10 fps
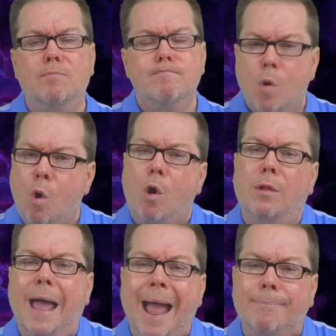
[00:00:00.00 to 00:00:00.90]

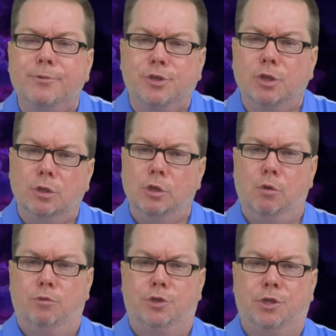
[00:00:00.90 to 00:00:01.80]
moral
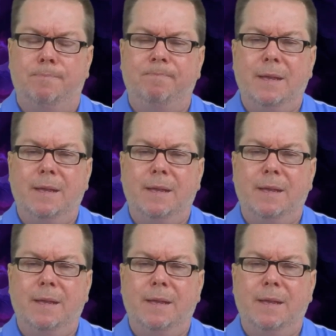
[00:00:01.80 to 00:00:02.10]
absolutes.